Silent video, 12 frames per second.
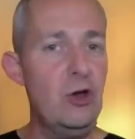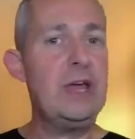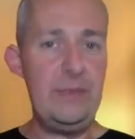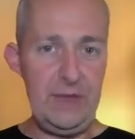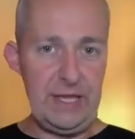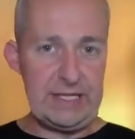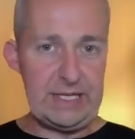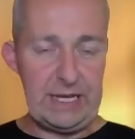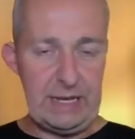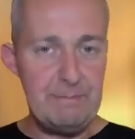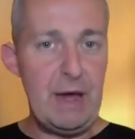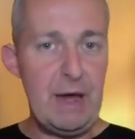look at this,
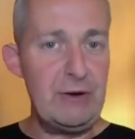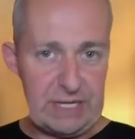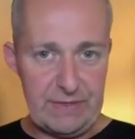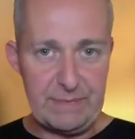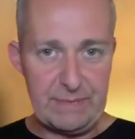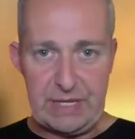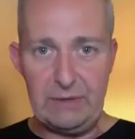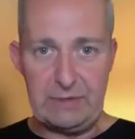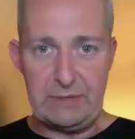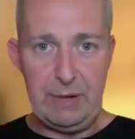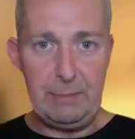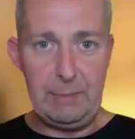and embarrassing themselves
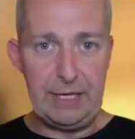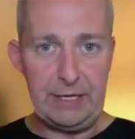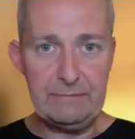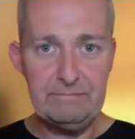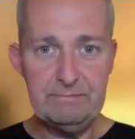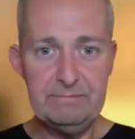in public.